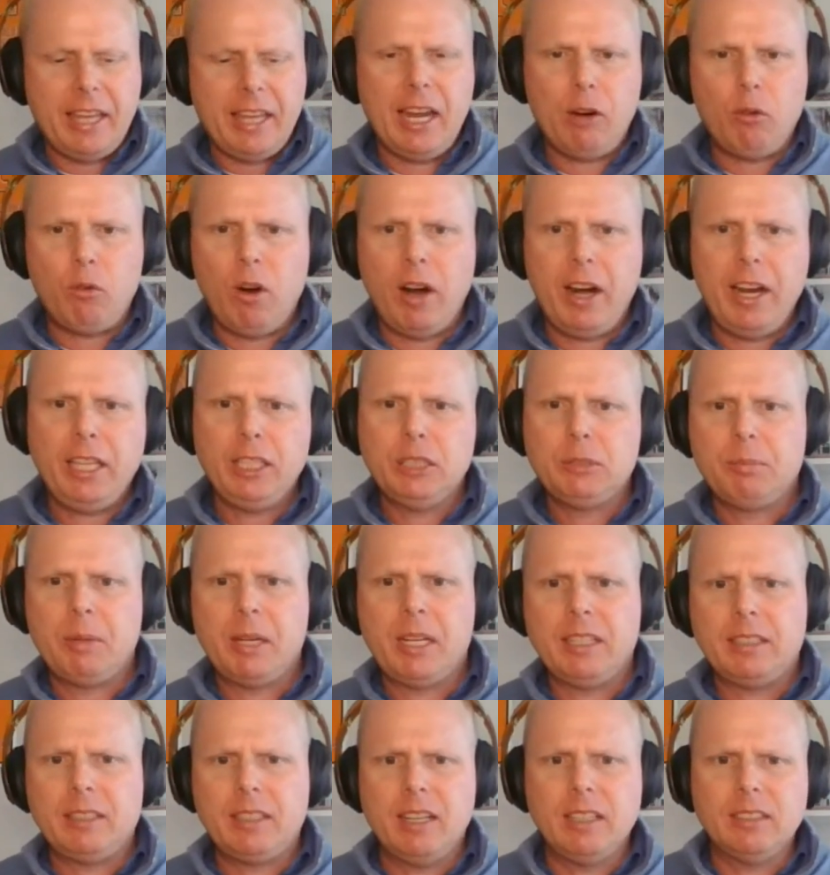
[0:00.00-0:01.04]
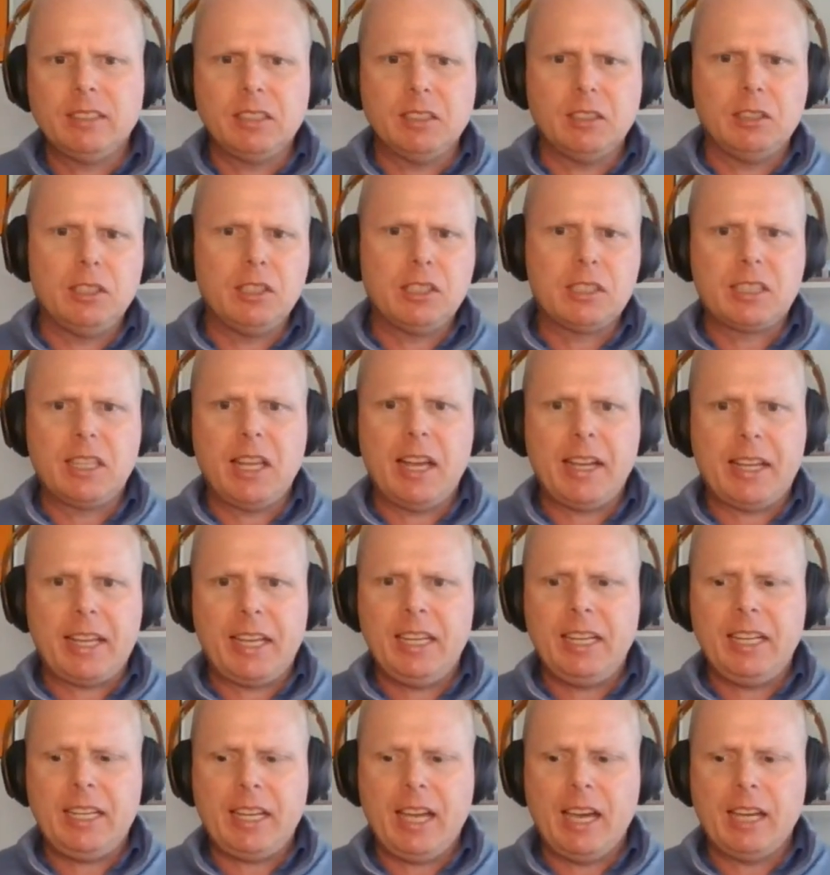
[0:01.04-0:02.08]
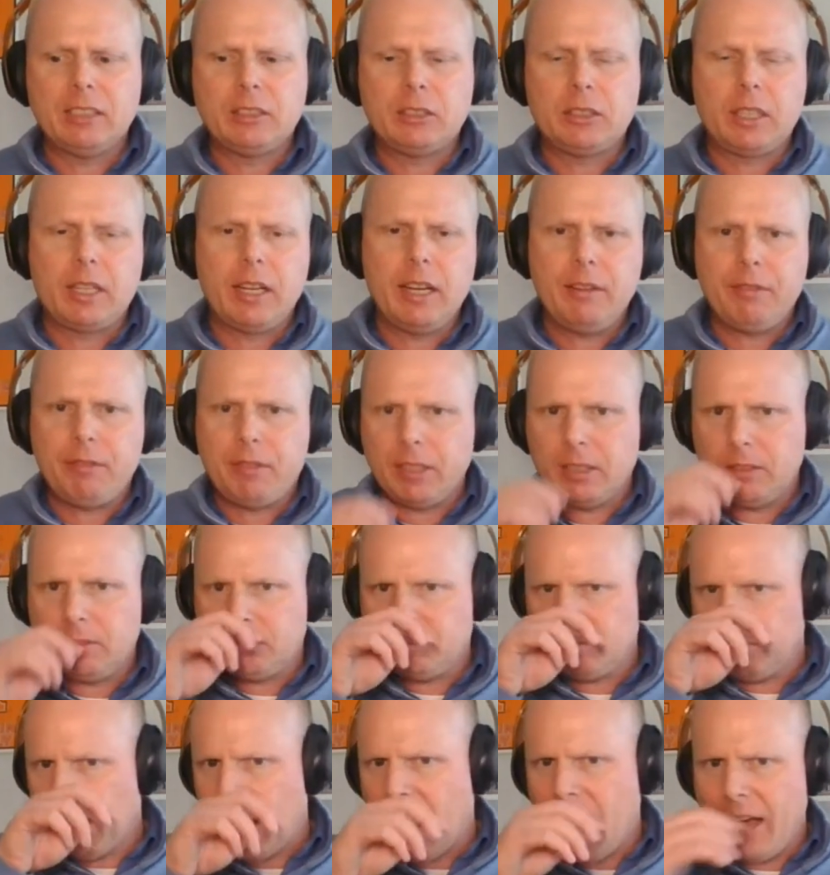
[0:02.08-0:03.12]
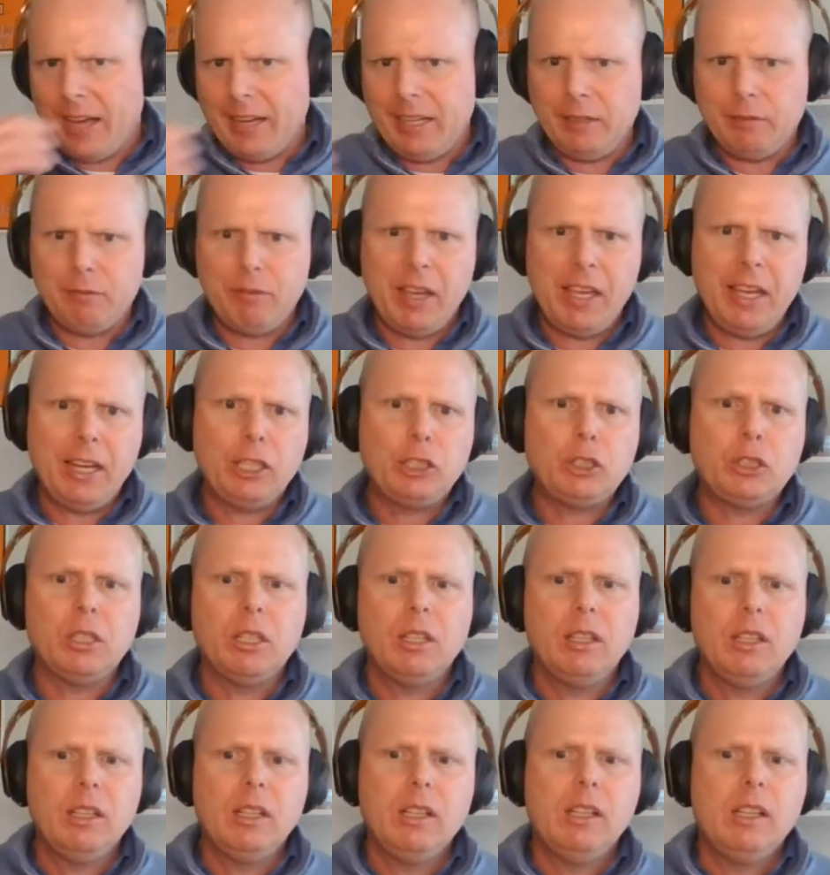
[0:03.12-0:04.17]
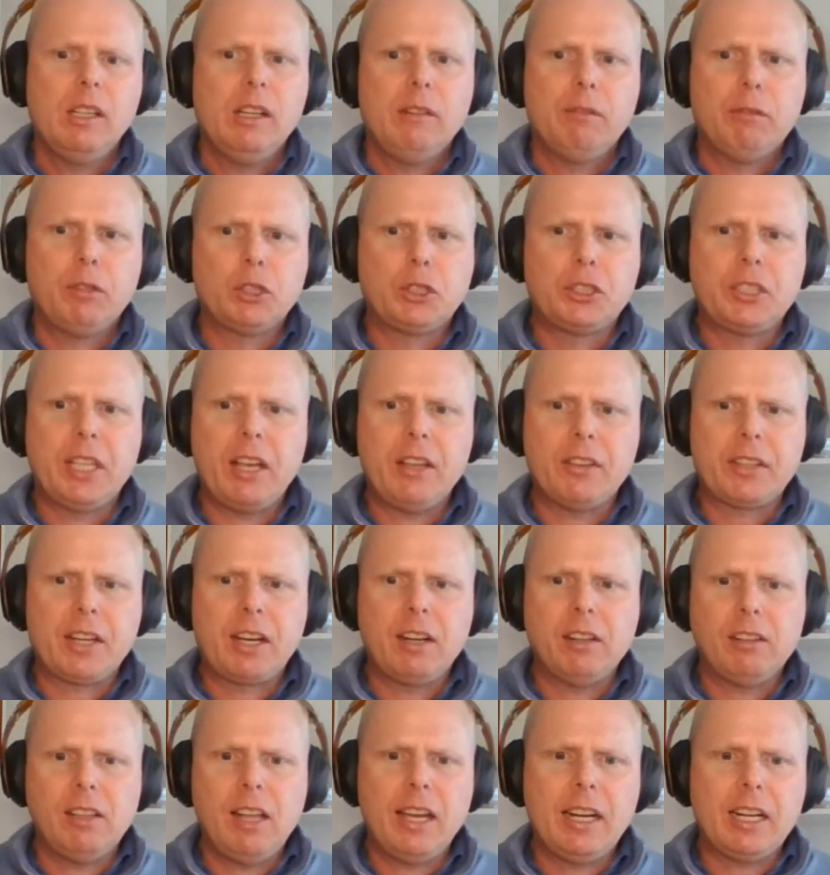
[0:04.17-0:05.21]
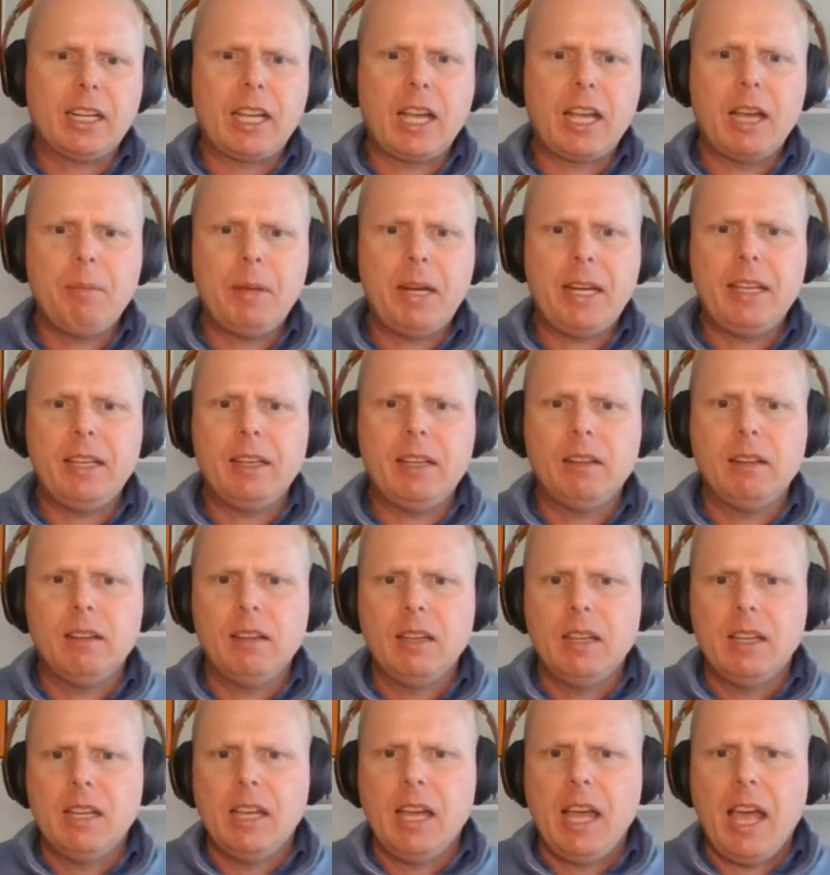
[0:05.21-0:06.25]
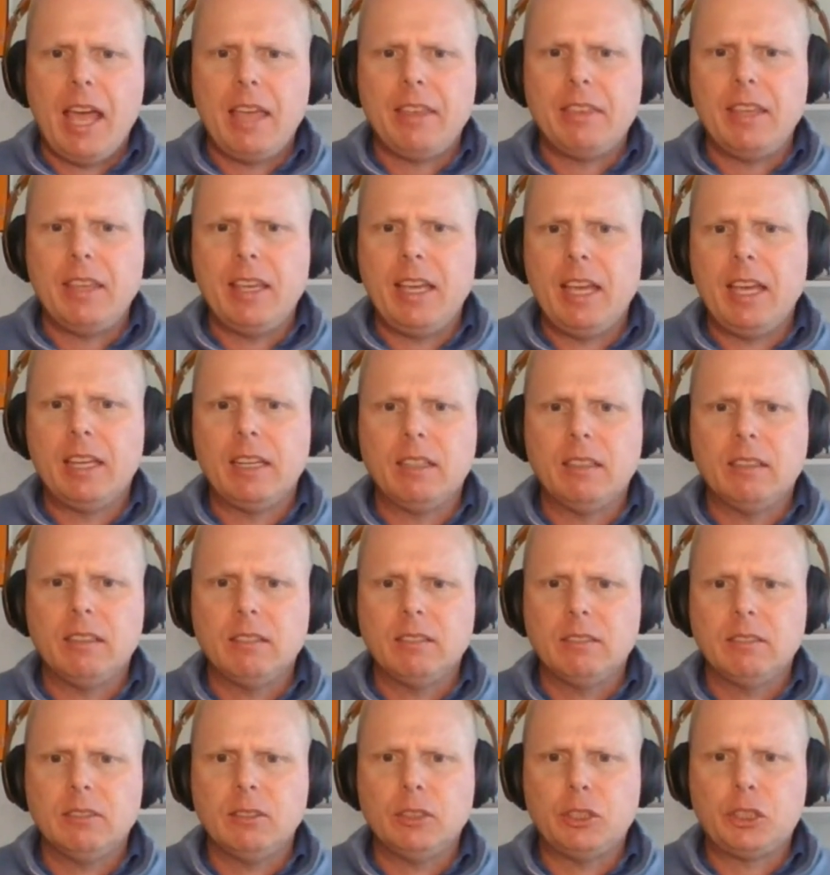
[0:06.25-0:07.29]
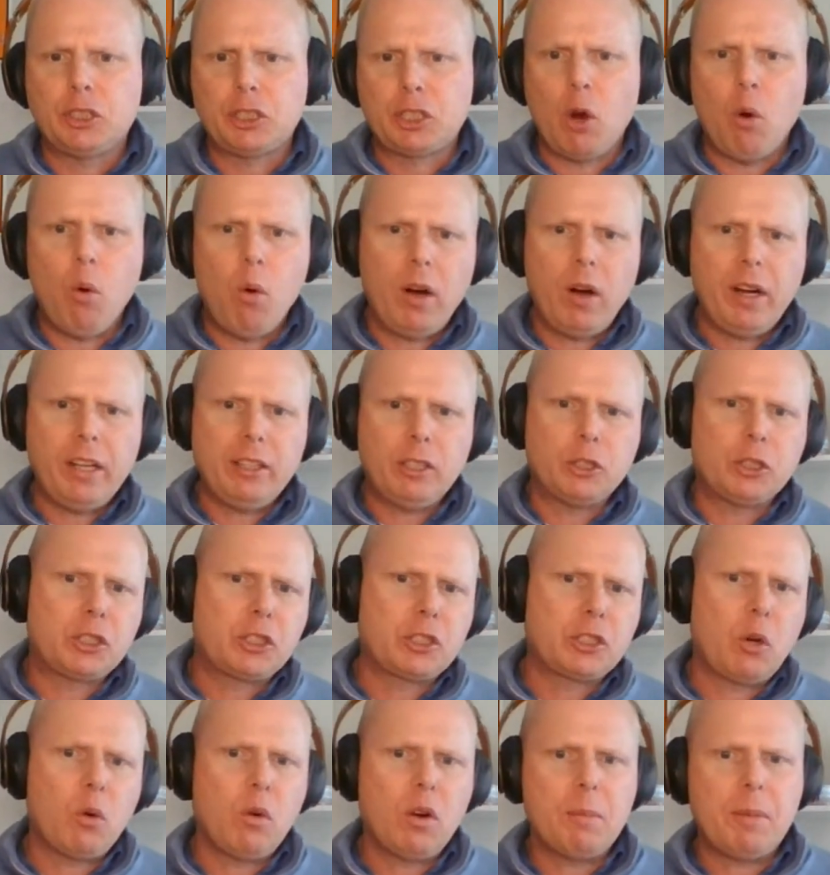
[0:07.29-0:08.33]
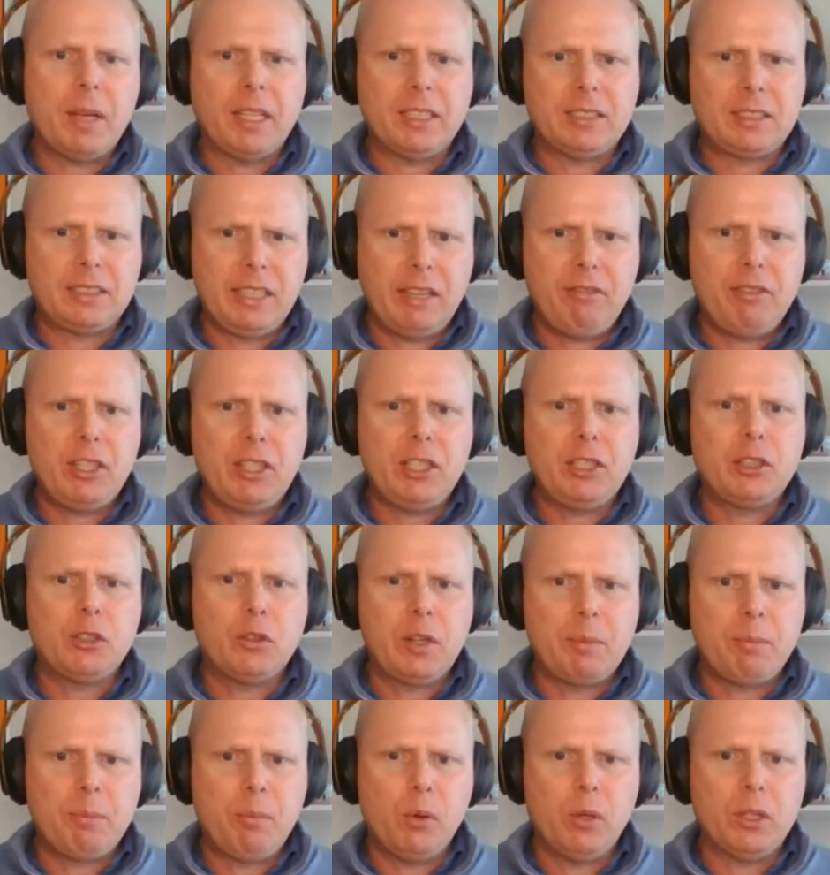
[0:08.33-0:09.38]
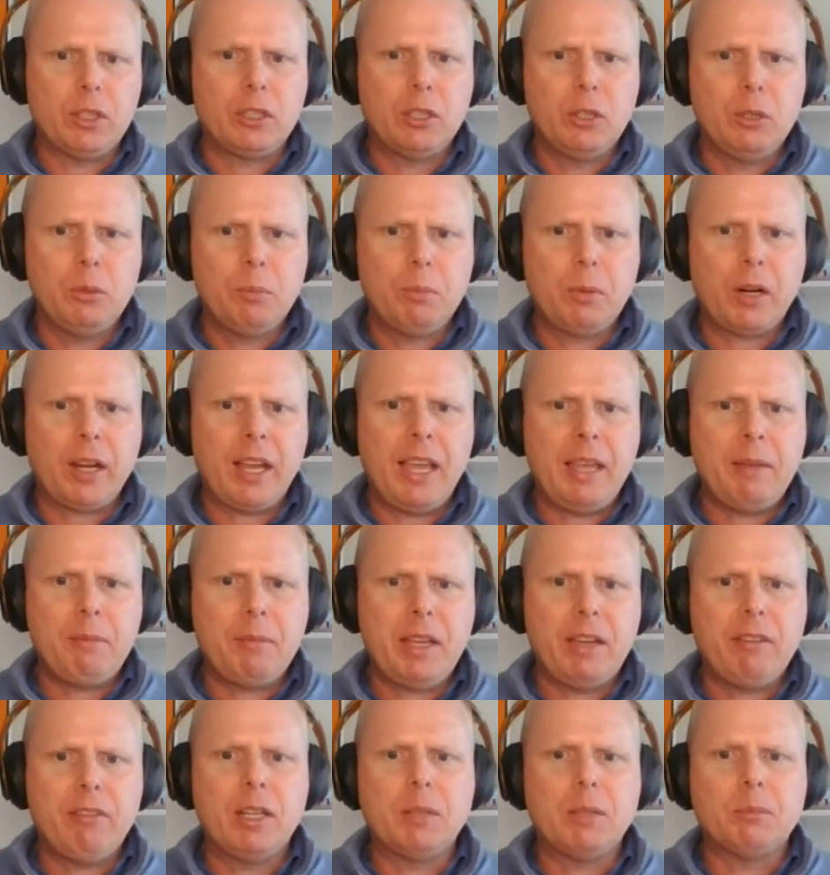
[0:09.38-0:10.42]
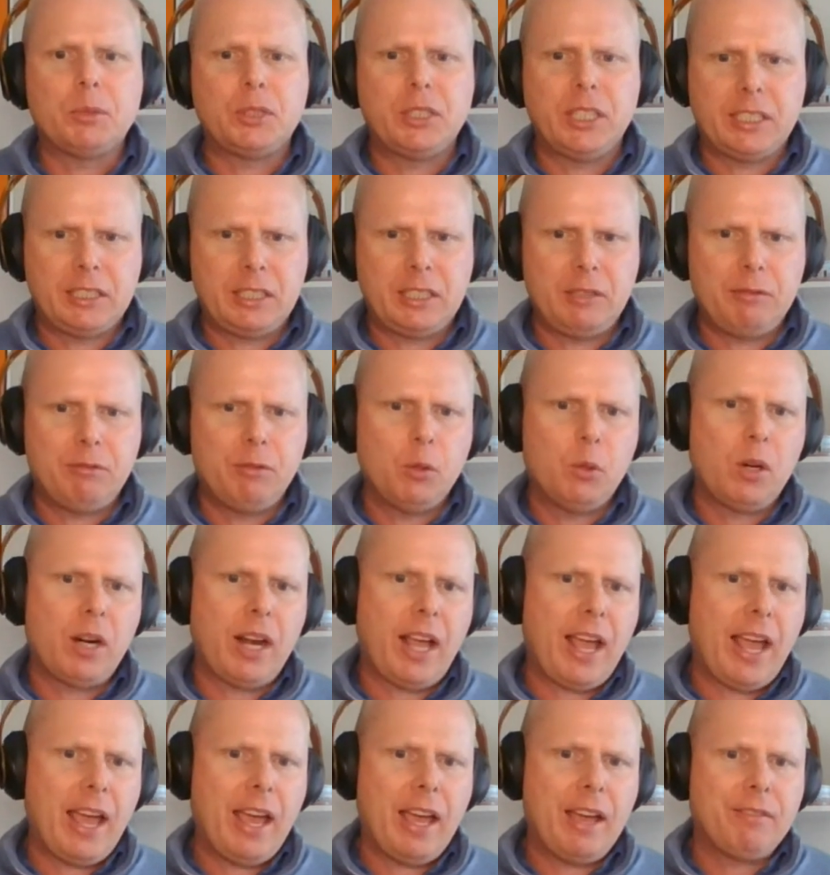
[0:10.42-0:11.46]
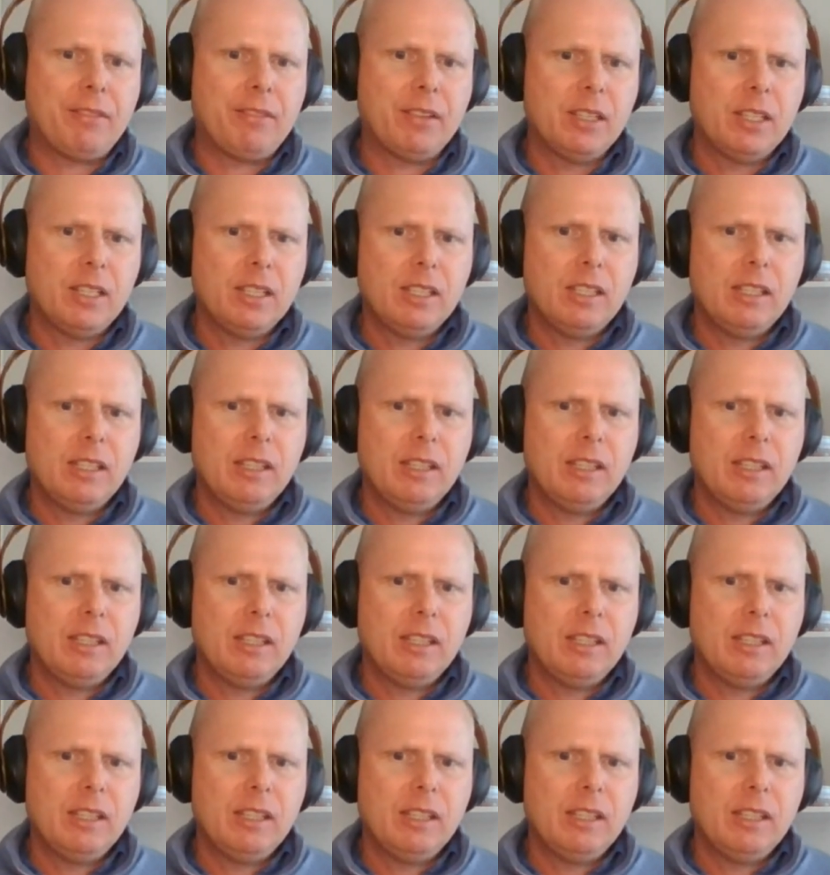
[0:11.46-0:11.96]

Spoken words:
at range, but it doesn't look like any kind of significant height advantage for South Carolina coming in. And then scoring, they're scoring about 73.2 per game, giving up 64.5.